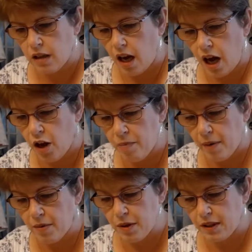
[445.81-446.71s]
I hope
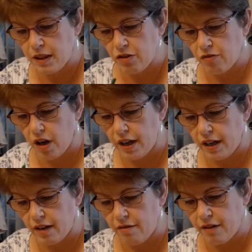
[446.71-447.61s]
I'm doing this right.
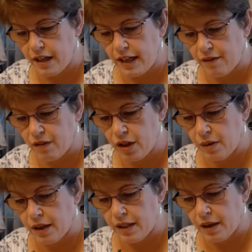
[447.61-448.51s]
I really have no
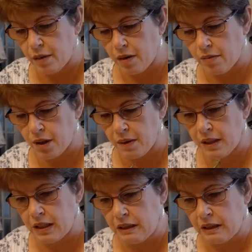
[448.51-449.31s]
idea what I'm doing.